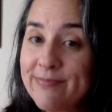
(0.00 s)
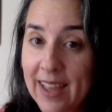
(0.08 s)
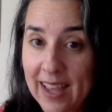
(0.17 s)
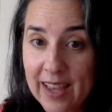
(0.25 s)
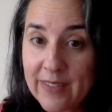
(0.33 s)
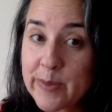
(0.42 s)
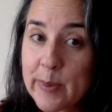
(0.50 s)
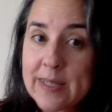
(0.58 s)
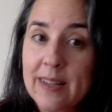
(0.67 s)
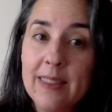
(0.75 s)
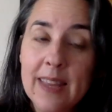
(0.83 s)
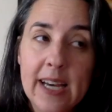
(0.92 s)
I have spent
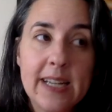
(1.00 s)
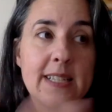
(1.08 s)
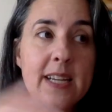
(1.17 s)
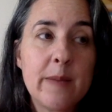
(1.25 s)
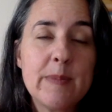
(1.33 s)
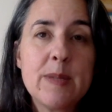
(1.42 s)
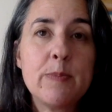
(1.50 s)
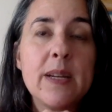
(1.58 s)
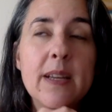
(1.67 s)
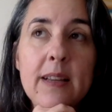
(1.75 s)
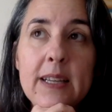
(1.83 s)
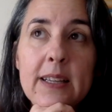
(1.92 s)
a lot of time
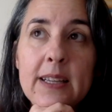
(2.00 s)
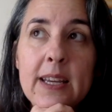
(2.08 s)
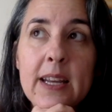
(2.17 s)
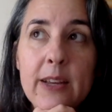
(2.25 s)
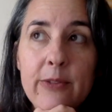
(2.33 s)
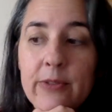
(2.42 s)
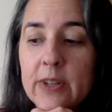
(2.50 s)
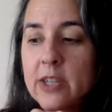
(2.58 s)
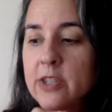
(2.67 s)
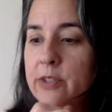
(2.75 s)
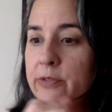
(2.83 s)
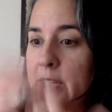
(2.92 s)
spinning lately, and I
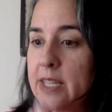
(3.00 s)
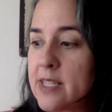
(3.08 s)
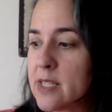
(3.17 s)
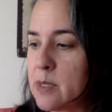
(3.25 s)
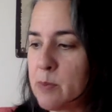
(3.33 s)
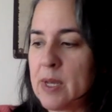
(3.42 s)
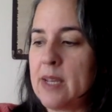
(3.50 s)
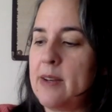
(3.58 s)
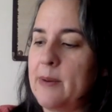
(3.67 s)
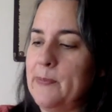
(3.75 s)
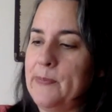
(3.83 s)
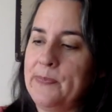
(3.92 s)
finished a fleece
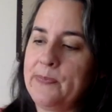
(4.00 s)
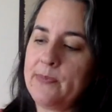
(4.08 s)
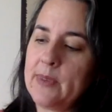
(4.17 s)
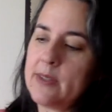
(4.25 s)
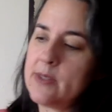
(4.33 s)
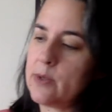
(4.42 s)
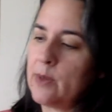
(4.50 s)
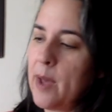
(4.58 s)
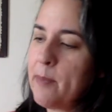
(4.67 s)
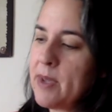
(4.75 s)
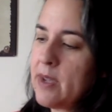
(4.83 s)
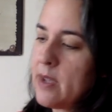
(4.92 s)
spin. So
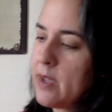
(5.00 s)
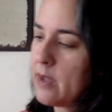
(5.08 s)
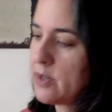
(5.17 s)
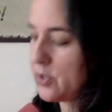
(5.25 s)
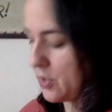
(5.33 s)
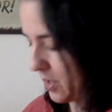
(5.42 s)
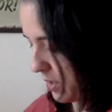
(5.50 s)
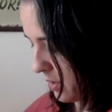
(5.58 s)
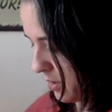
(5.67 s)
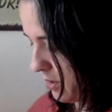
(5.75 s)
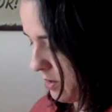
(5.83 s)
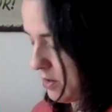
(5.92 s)
let me
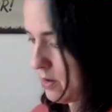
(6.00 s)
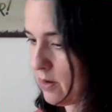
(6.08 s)
share.